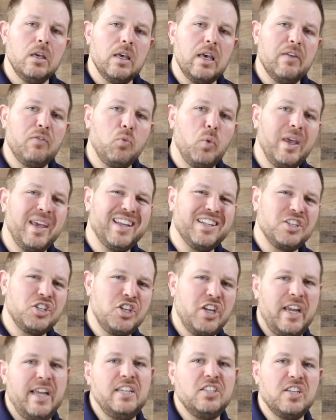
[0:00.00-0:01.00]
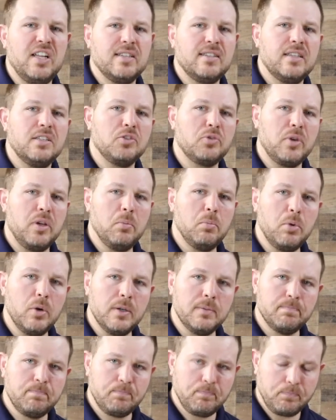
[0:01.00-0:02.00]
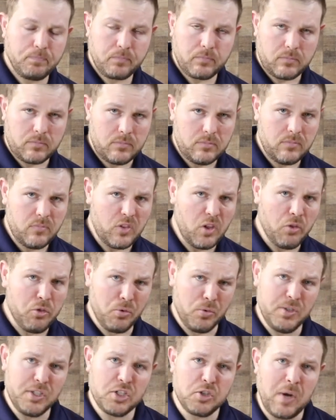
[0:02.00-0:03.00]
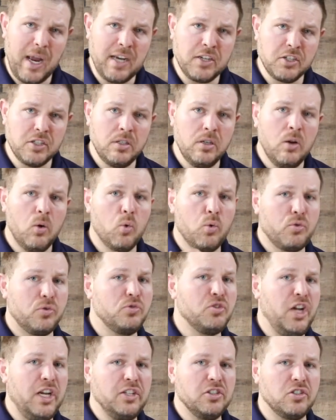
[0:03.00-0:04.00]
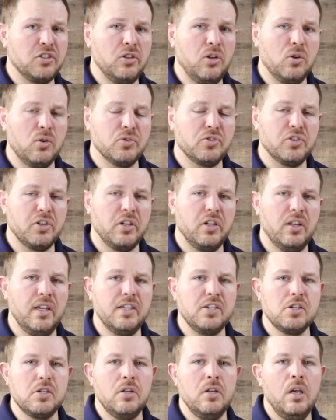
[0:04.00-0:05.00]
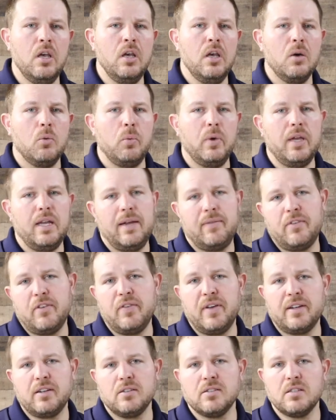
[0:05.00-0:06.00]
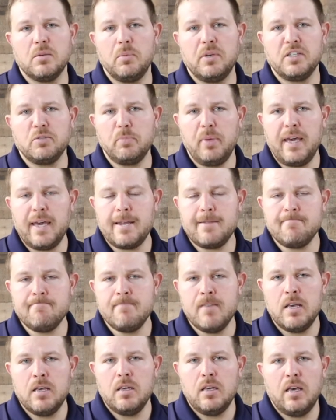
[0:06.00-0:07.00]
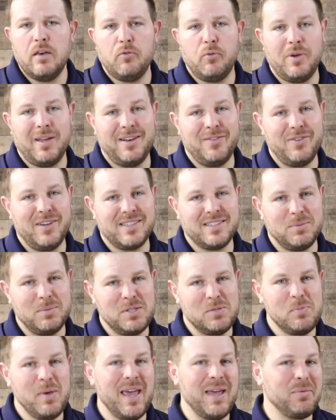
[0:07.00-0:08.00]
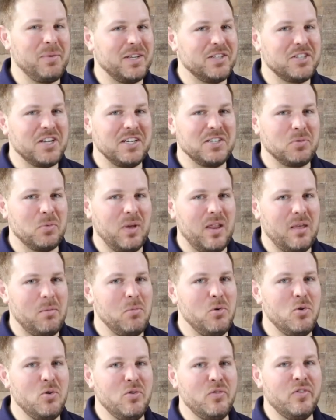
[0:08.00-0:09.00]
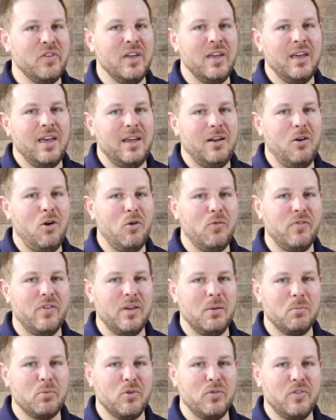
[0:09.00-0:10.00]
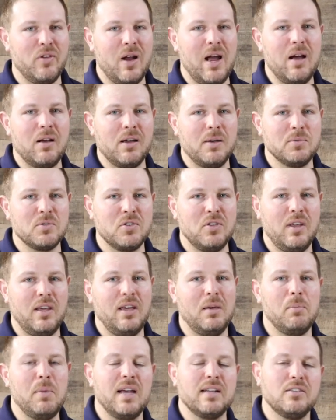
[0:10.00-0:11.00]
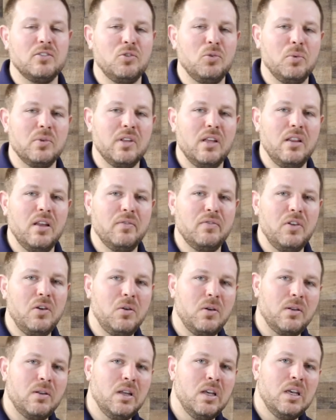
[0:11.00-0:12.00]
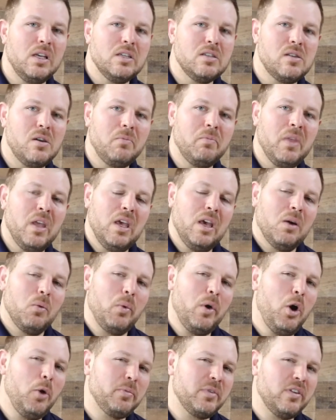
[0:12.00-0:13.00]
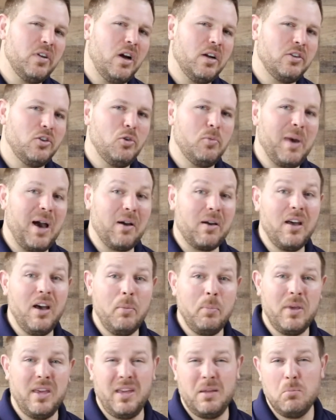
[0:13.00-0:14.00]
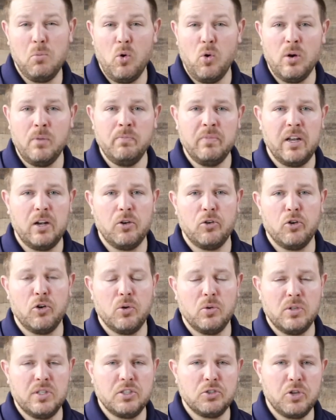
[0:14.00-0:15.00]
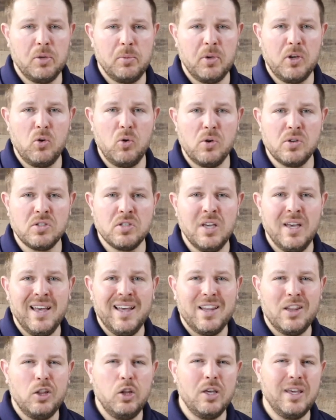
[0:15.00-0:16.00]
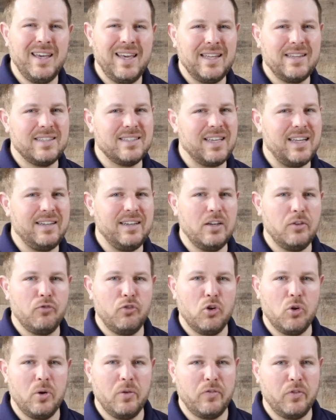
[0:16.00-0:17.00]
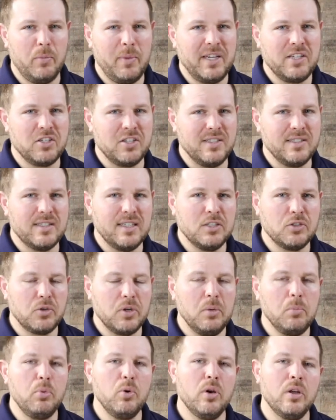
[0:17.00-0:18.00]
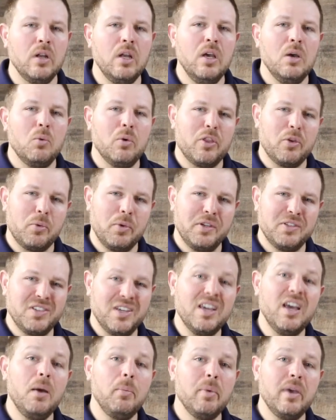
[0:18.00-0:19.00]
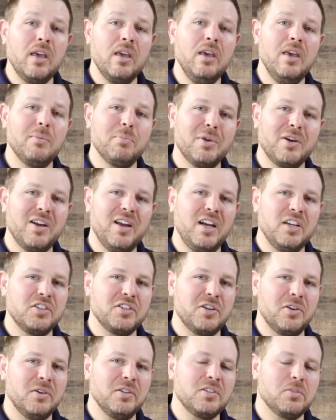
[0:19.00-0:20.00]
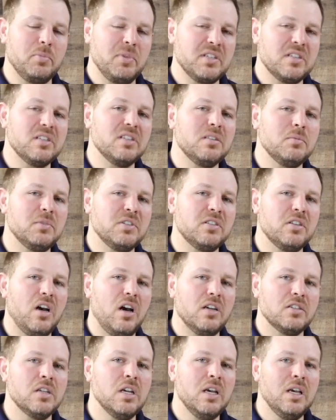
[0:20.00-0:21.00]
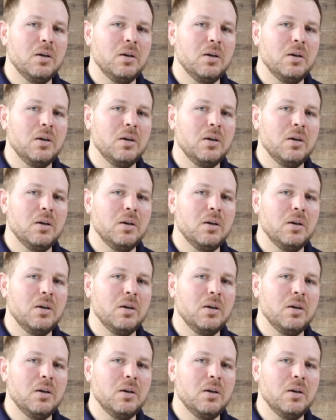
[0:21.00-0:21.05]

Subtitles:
If we can change that sensory input through distraction or through changes in local circulation, we can have an effect on somebody's pain. If we can affect somebody's pain, we can change the way they move and hopefully improve their outcomes so they can get back to doing what they love doing. So we hope to talk to you about cupping and more in our neuro release treatment course, looking at this idea of neuroinflammation and sensory input, whether we're using cupping, percussion, or instrument-assisted massage.